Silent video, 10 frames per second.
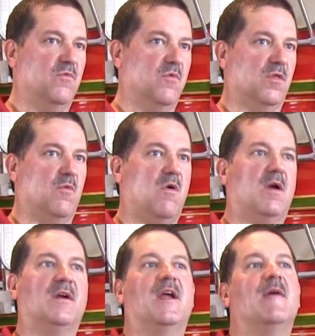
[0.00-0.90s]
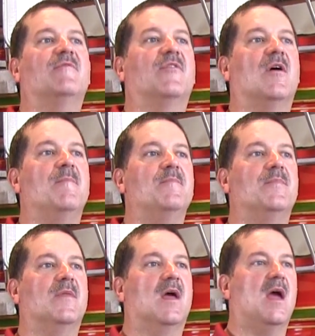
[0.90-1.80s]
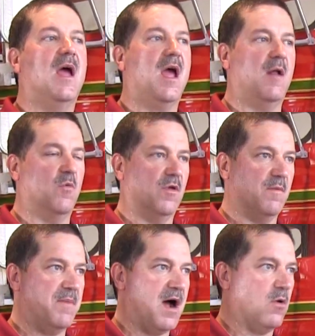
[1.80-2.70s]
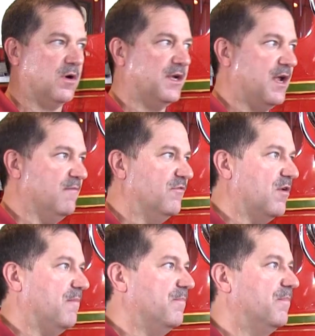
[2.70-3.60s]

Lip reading: where the water came from and where the power came from.